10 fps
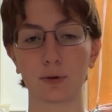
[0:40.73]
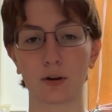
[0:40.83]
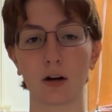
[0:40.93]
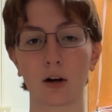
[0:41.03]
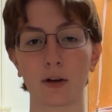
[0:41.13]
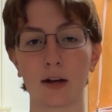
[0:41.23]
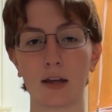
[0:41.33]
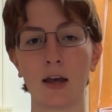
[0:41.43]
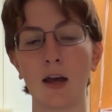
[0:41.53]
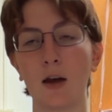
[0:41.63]
for it
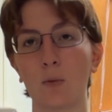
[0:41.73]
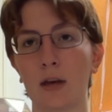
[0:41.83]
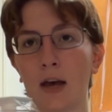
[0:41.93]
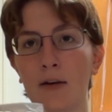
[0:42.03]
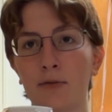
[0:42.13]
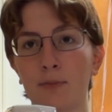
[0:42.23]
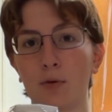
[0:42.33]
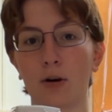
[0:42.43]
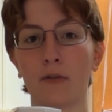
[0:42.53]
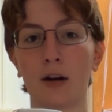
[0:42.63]
already. We have
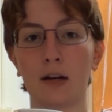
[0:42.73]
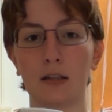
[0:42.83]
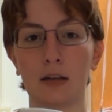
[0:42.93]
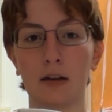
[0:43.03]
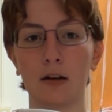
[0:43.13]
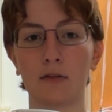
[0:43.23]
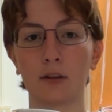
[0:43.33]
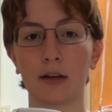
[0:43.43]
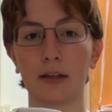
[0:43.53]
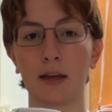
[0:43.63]
more of an idea of
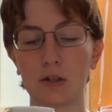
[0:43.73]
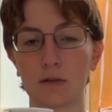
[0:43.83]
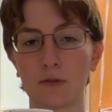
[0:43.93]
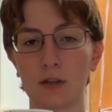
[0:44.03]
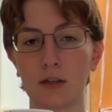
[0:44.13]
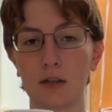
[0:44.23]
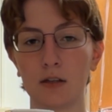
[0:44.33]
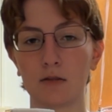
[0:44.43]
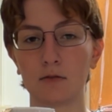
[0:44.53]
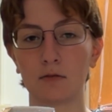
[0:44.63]
each of the
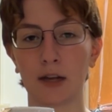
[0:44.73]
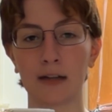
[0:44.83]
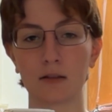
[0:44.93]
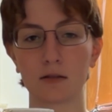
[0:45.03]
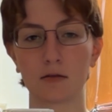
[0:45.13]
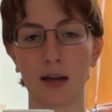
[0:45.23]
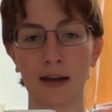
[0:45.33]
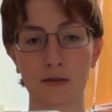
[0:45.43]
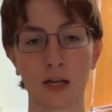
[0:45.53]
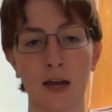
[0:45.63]
lights
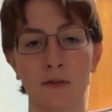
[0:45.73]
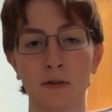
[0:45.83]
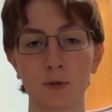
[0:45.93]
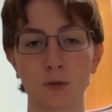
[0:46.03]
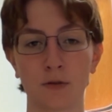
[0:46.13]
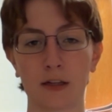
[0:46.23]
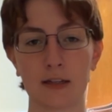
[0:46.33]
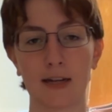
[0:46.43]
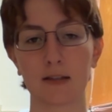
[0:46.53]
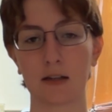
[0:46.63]
has to have a specific
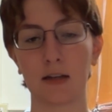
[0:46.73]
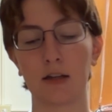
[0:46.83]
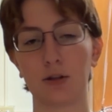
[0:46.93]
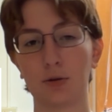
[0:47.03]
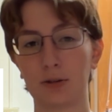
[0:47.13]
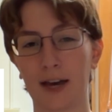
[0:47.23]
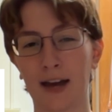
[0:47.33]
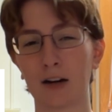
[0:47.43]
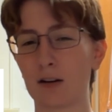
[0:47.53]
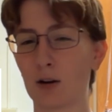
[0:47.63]
intensity. You
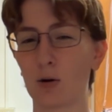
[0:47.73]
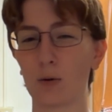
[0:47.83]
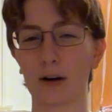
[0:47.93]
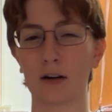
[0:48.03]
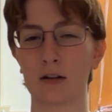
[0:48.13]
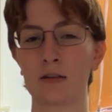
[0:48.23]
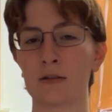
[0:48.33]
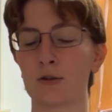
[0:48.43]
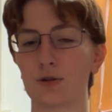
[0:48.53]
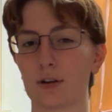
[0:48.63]
kind of know where it is
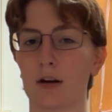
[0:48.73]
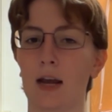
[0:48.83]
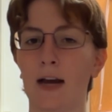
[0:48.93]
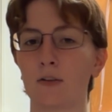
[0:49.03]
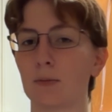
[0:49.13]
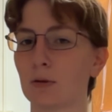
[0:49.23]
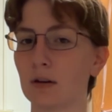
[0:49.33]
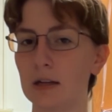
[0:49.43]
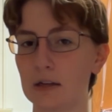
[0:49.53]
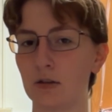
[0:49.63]
that you're going to have to put
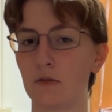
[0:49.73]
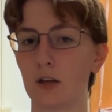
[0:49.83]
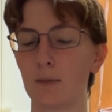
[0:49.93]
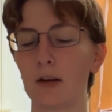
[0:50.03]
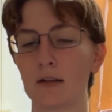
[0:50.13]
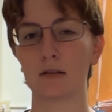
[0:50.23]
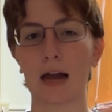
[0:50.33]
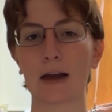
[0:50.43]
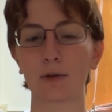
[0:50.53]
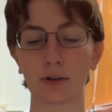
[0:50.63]
each of them.
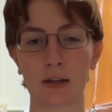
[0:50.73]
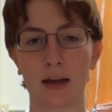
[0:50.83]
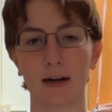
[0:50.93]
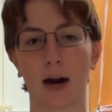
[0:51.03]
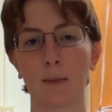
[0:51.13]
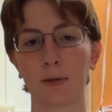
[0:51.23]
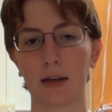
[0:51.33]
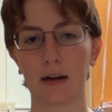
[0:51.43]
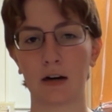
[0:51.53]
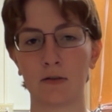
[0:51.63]
not really that
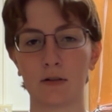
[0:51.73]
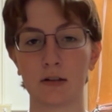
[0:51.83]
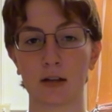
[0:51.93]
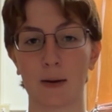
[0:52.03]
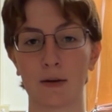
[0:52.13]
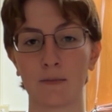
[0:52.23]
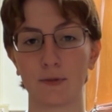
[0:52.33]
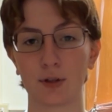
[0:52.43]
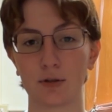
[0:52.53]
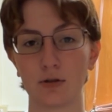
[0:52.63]
complicated of an assignment
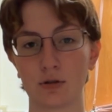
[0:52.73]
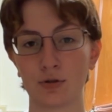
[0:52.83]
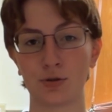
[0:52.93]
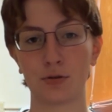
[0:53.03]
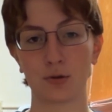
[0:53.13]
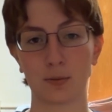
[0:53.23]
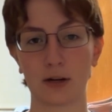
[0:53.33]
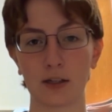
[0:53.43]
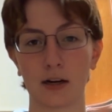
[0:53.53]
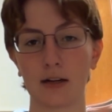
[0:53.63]
to just do the
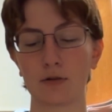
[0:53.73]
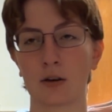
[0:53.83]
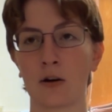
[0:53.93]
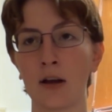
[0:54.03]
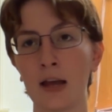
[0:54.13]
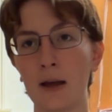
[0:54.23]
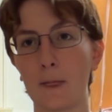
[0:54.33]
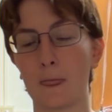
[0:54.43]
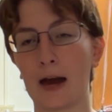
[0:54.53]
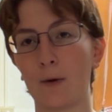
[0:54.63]
3-point lighting. So
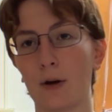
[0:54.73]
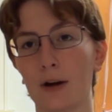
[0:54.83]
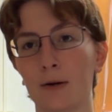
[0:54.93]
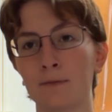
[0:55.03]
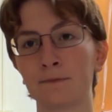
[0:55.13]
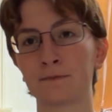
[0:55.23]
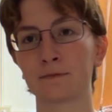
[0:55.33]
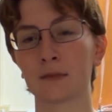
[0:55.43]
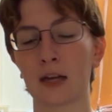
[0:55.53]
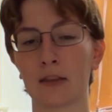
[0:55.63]
that one
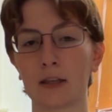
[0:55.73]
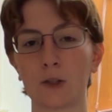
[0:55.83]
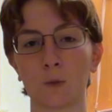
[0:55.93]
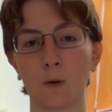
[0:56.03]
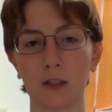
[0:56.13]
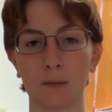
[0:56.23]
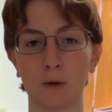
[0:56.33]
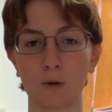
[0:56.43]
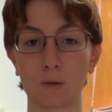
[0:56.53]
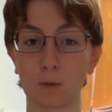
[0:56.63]
I think is among the
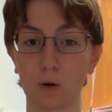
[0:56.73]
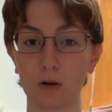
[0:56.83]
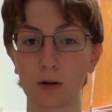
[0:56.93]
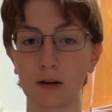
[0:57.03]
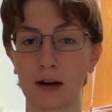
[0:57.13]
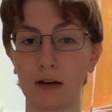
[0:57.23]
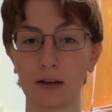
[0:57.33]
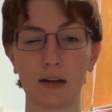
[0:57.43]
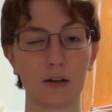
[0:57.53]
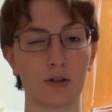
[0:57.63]
most important, and I'll
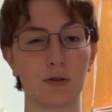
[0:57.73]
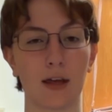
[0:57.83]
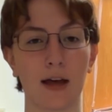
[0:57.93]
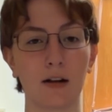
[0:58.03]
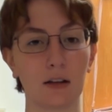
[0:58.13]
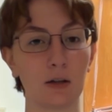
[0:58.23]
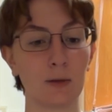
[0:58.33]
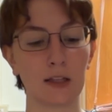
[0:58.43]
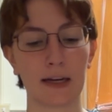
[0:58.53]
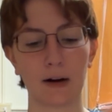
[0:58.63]
get into that a little
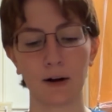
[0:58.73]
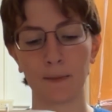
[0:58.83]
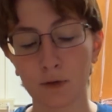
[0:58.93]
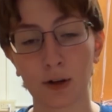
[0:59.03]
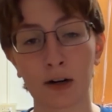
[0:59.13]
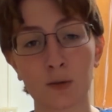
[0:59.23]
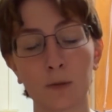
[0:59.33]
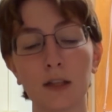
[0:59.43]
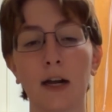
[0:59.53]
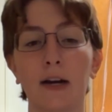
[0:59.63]
bit later. For our
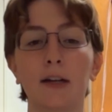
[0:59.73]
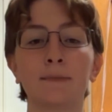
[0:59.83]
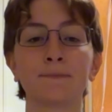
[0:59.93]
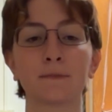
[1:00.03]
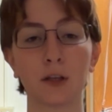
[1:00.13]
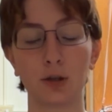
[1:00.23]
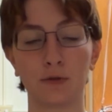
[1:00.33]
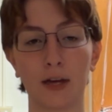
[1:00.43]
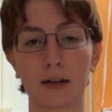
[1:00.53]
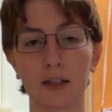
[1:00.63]
split lighting,
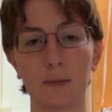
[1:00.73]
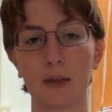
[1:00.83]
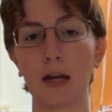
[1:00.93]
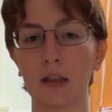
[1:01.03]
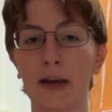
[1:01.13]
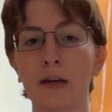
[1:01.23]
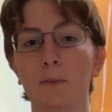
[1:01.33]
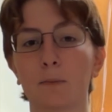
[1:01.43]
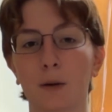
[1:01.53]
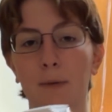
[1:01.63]
you've got to keep that light
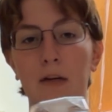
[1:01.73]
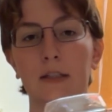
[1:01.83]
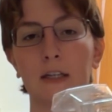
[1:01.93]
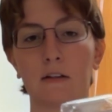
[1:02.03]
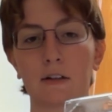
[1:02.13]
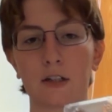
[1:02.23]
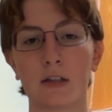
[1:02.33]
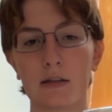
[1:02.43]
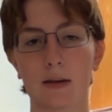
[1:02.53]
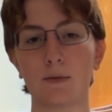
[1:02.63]
perpendicular to
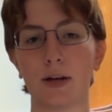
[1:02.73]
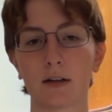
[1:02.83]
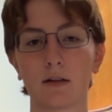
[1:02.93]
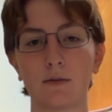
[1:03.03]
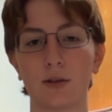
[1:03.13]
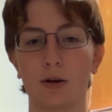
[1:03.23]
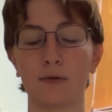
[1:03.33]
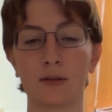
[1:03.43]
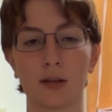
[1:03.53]
the subject. So if the